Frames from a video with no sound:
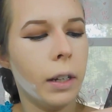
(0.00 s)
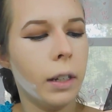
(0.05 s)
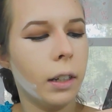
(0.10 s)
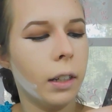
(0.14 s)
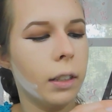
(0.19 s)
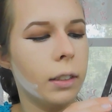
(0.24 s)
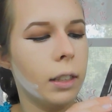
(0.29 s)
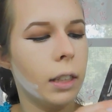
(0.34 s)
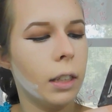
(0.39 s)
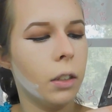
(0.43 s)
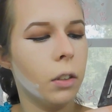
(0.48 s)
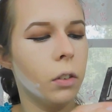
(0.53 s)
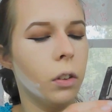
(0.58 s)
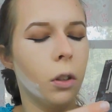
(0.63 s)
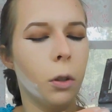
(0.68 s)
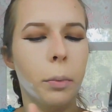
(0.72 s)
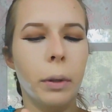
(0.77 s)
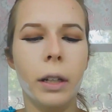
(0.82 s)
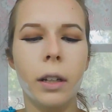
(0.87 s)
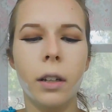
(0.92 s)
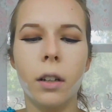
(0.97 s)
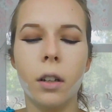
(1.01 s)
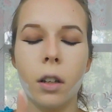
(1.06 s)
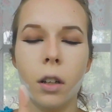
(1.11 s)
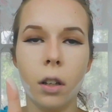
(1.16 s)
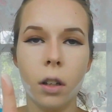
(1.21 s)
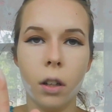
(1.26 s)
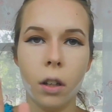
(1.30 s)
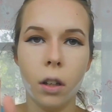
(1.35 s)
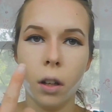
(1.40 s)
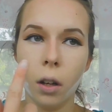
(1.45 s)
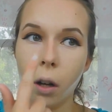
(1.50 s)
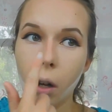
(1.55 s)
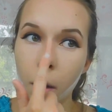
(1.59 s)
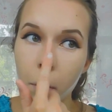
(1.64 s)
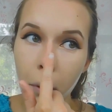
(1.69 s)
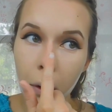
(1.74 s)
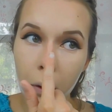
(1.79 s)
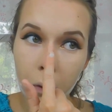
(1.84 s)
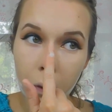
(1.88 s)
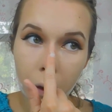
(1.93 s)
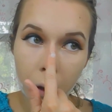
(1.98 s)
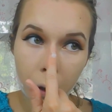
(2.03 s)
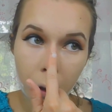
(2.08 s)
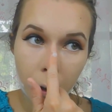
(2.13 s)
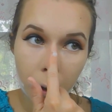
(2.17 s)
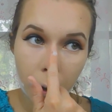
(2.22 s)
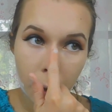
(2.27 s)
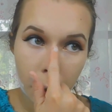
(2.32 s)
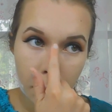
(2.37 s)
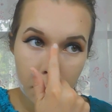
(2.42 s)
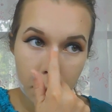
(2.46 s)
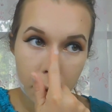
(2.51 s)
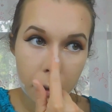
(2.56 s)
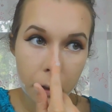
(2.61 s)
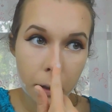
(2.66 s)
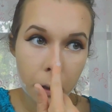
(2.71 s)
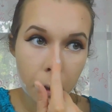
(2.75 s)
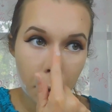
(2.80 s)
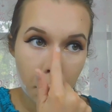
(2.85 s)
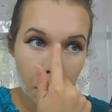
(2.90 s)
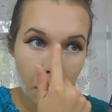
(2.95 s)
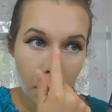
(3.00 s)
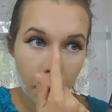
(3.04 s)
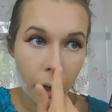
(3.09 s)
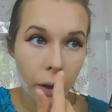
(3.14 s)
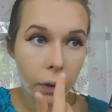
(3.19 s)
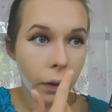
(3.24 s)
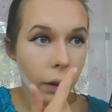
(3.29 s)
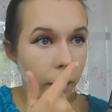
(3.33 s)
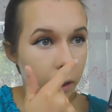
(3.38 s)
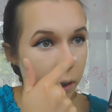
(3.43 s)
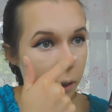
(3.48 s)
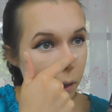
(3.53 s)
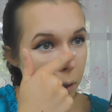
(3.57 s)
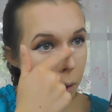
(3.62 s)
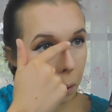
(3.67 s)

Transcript: I'm going to take a little bit on my finger and just highlight